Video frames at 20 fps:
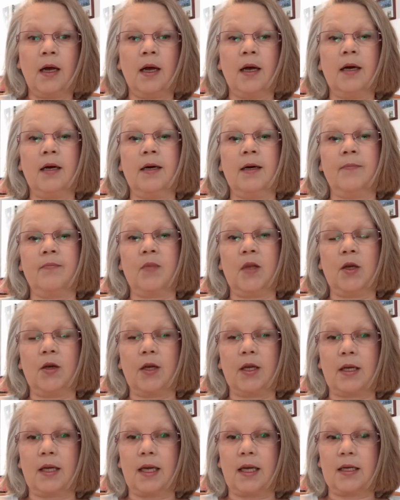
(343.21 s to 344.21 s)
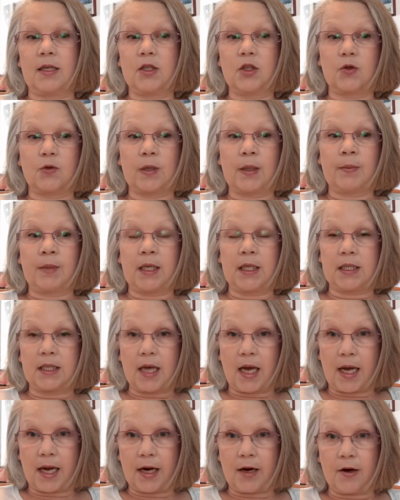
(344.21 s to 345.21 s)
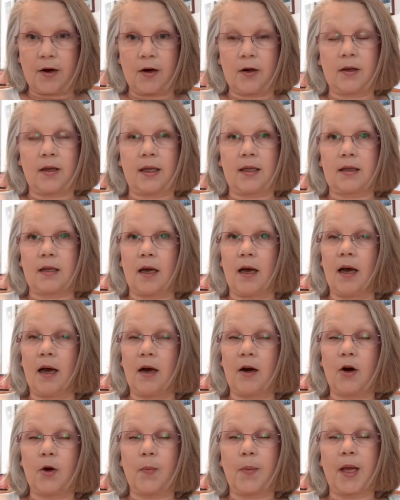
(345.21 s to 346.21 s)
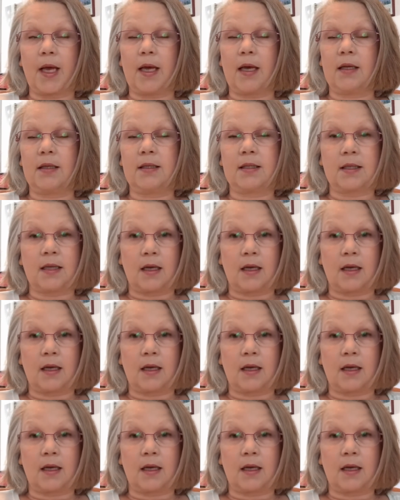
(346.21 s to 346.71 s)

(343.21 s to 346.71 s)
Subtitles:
You can get extremely tired, like the hunger pains.